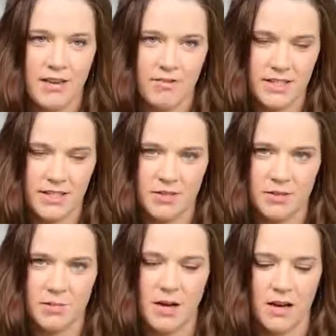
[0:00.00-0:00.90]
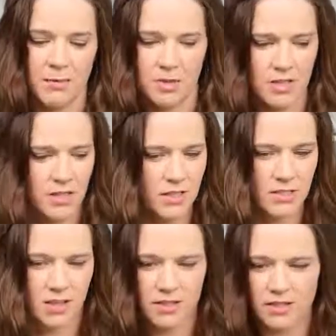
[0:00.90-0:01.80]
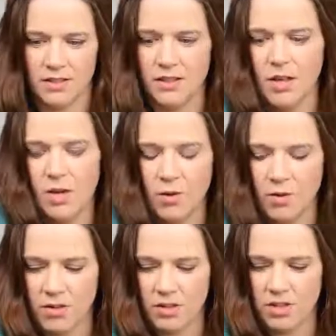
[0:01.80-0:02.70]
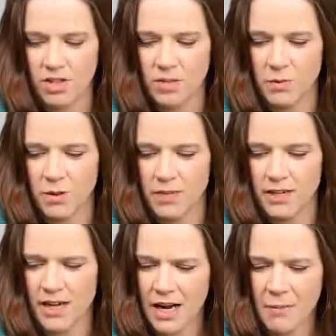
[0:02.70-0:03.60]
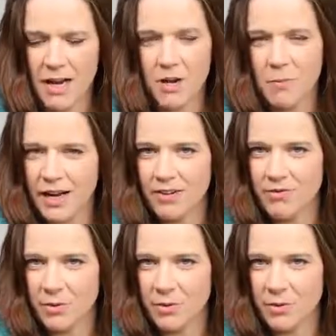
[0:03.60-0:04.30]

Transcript: every single spot. I'm just going to start to work with it, and I may go back and